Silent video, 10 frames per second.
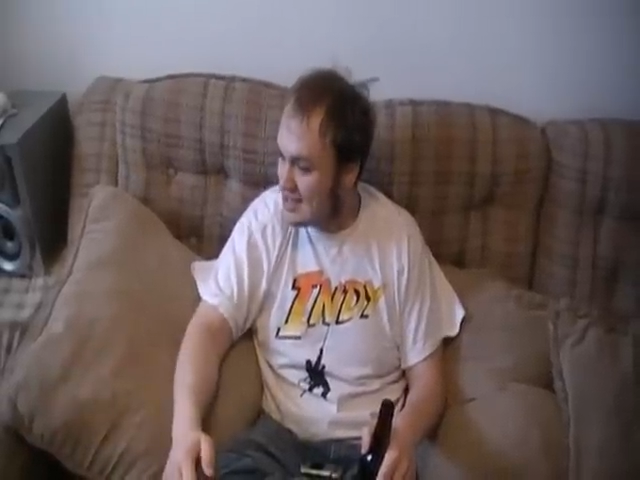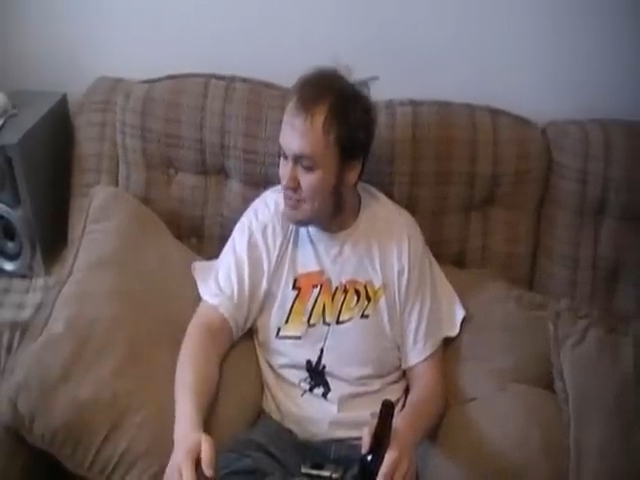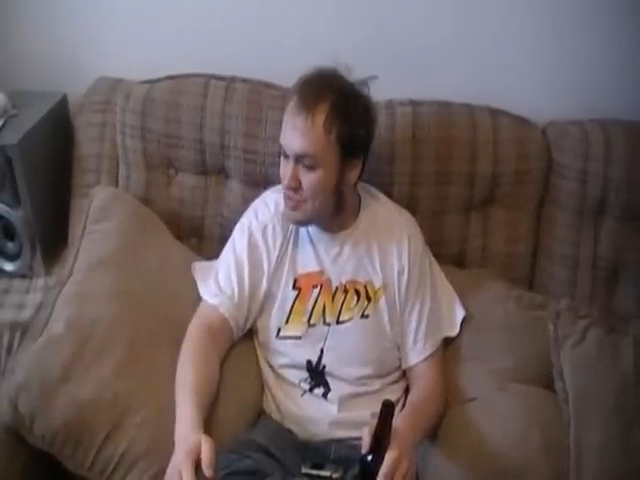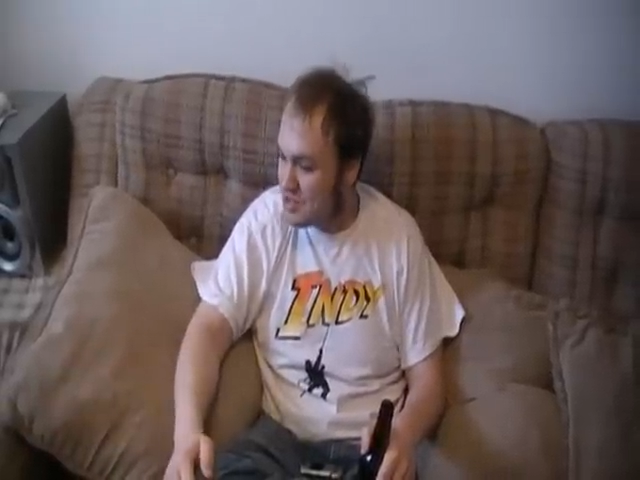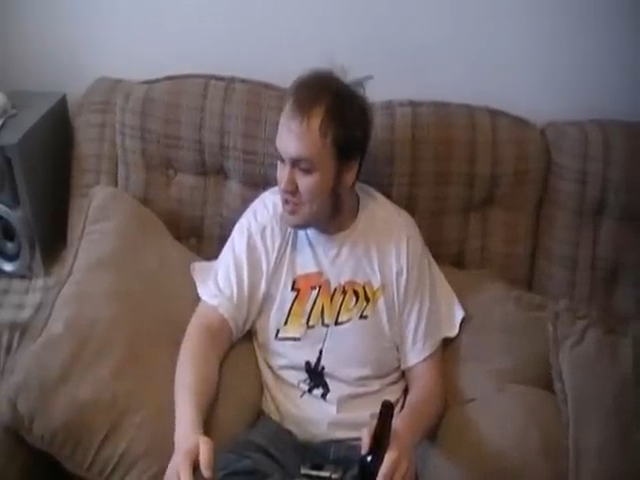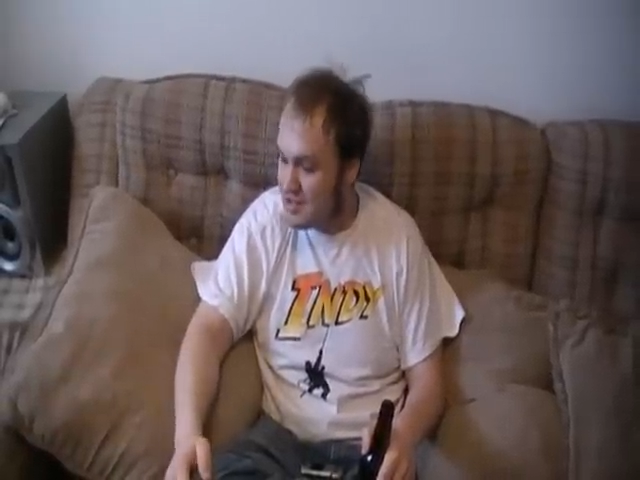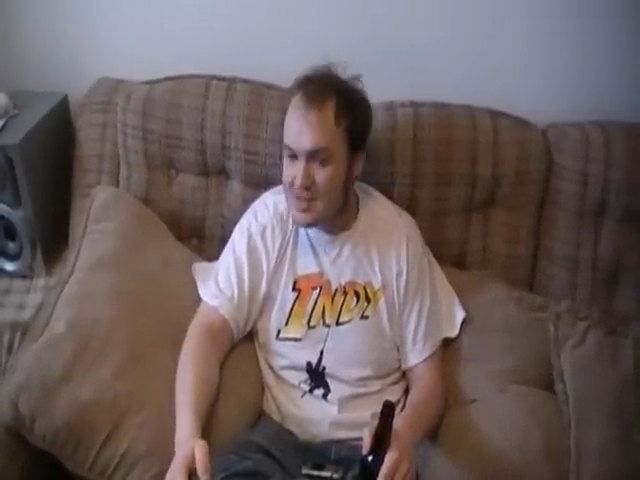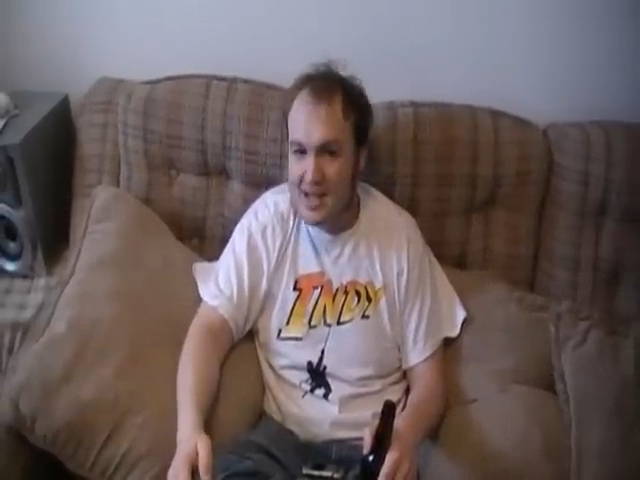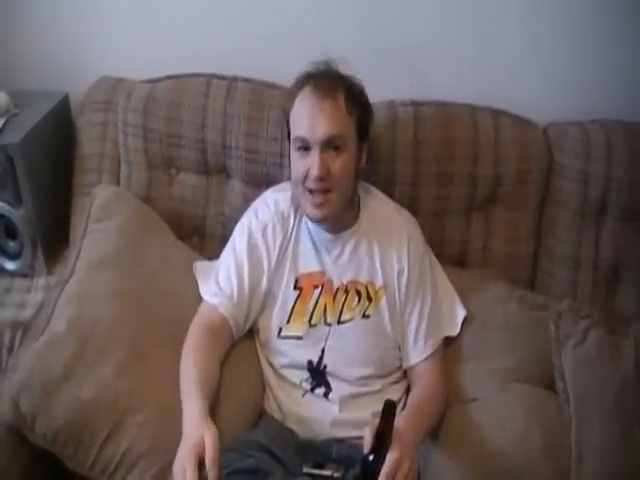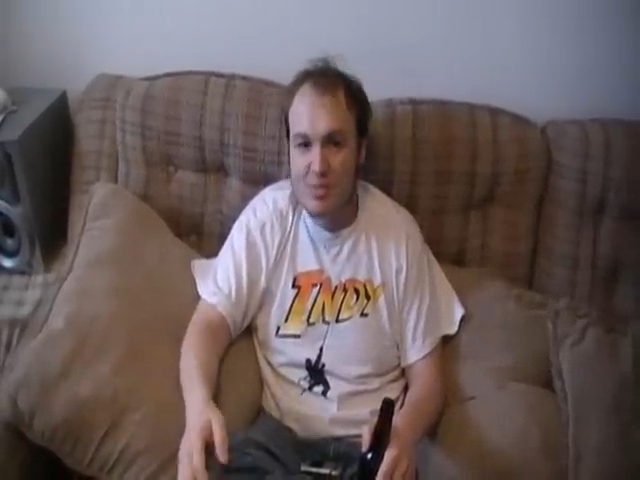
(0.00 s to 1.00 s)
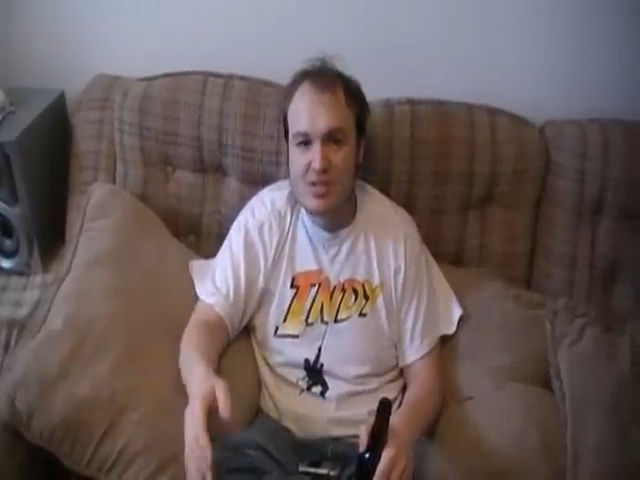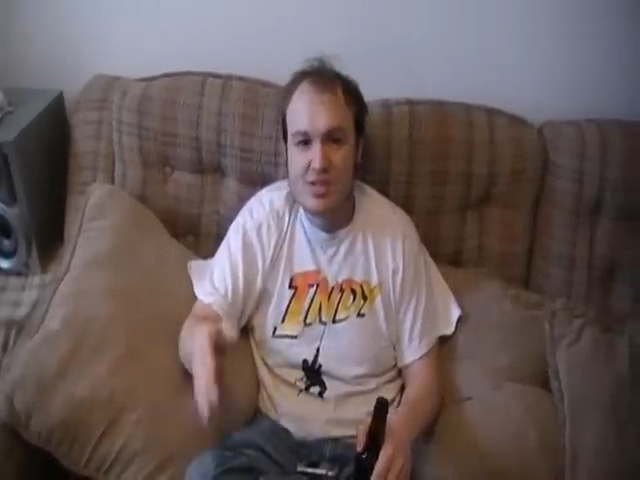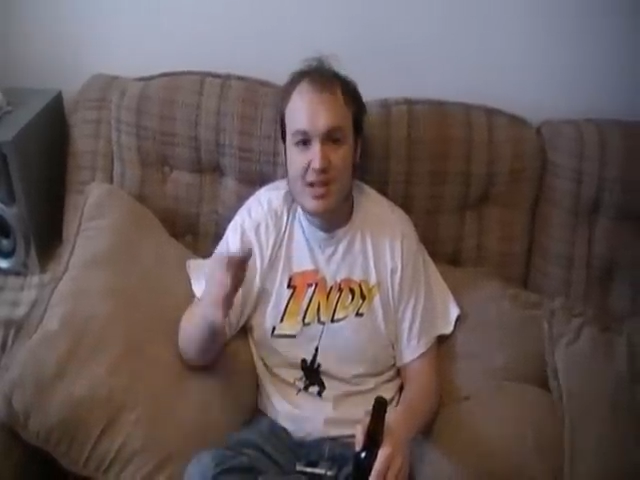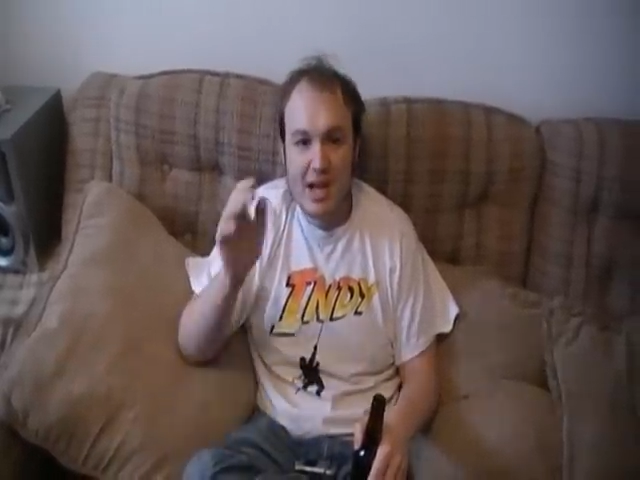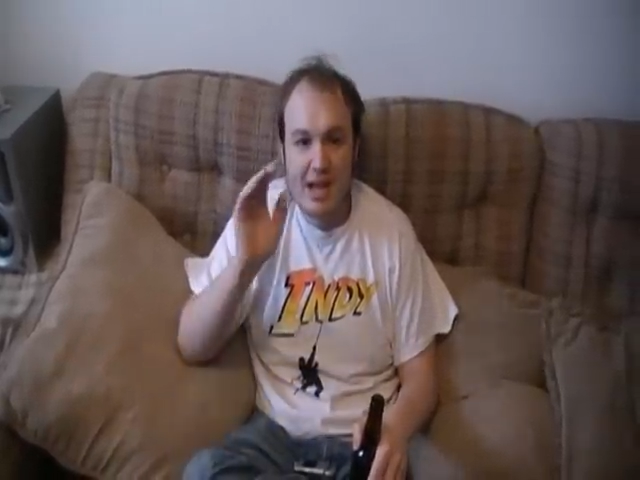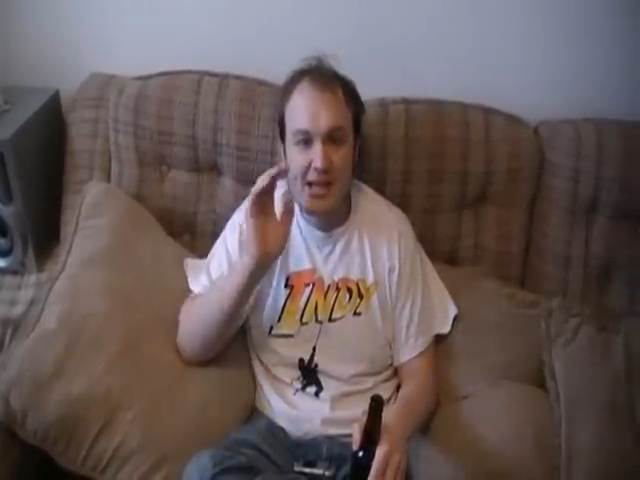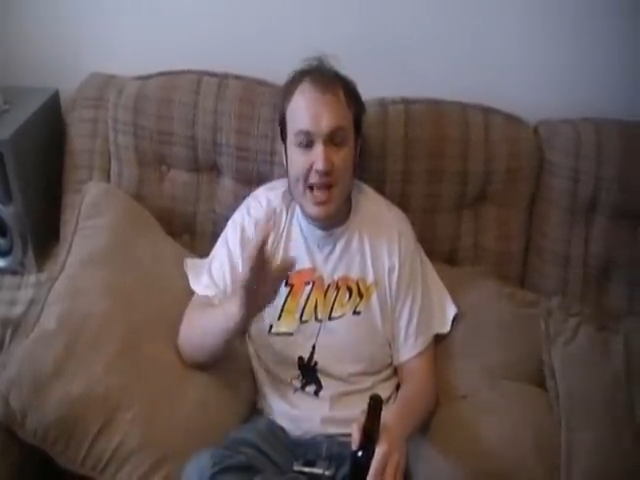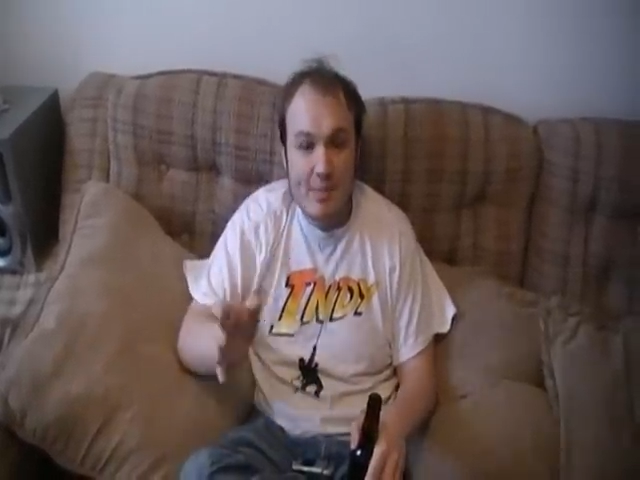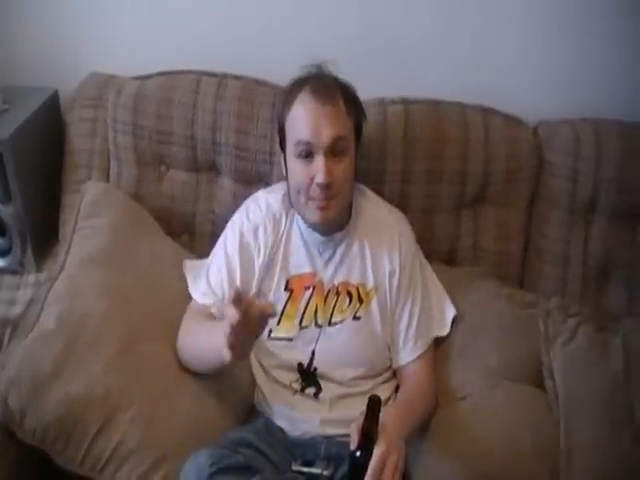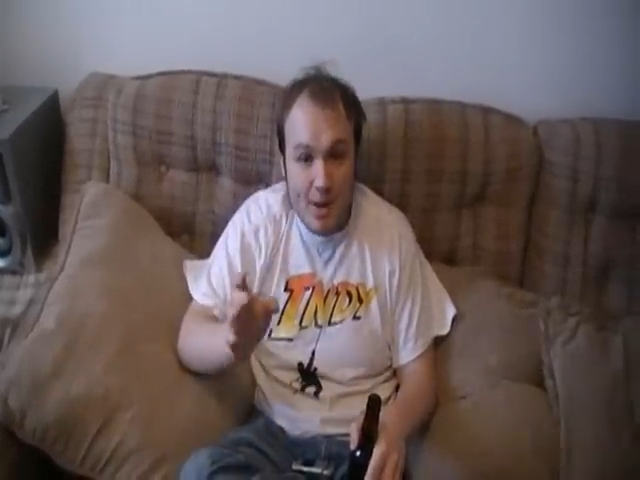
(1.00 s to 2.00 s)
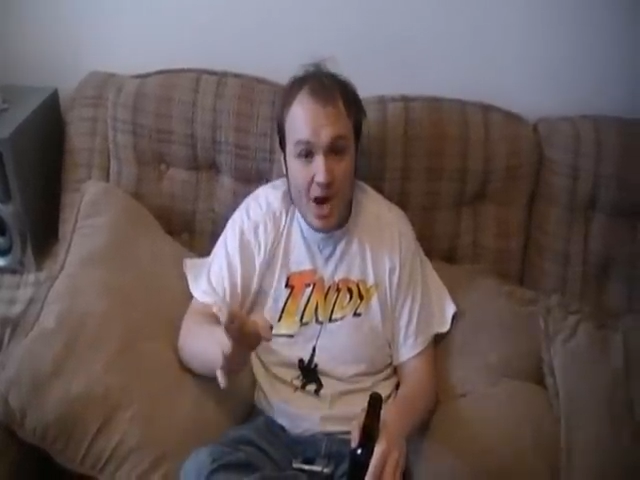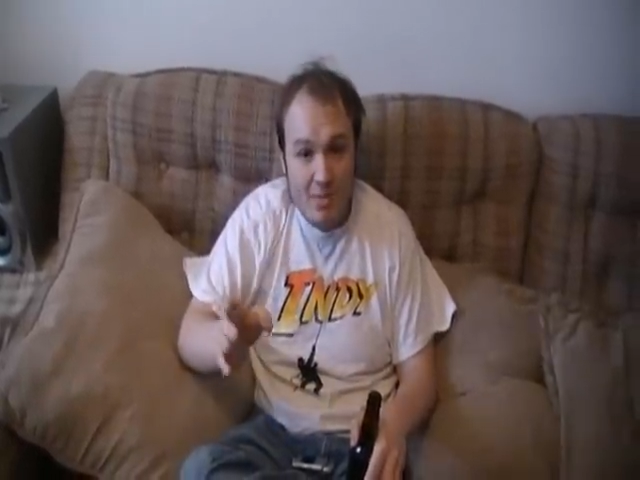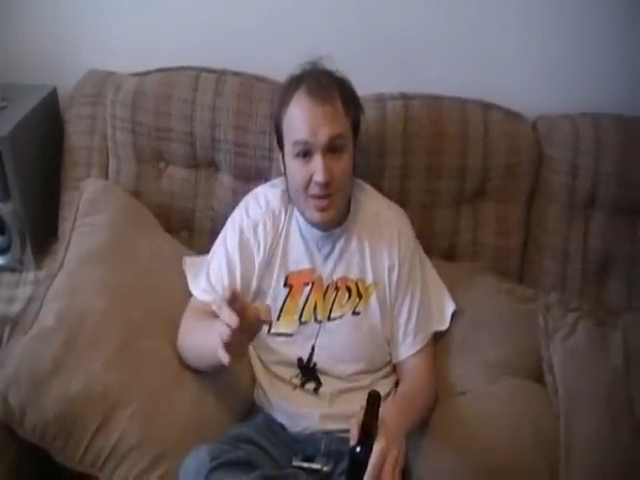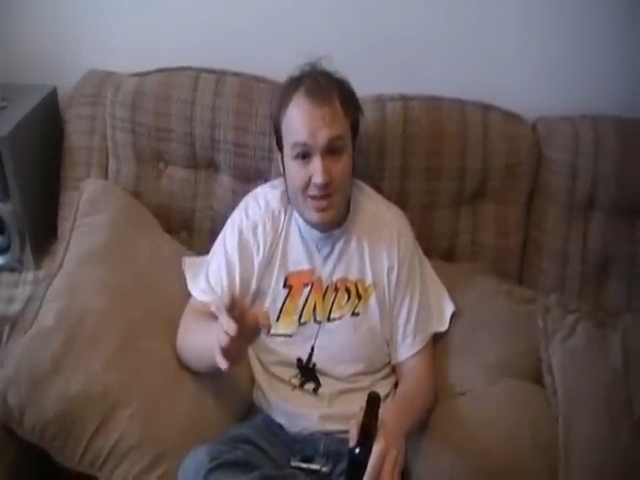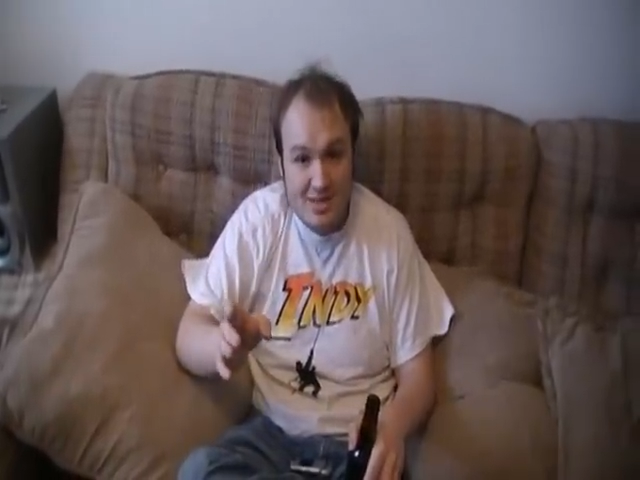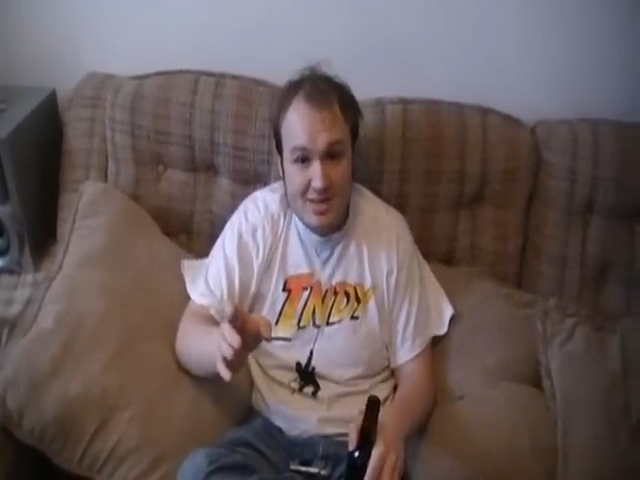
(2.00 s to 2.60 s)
keep switching these cameras. Uh, damn Obama.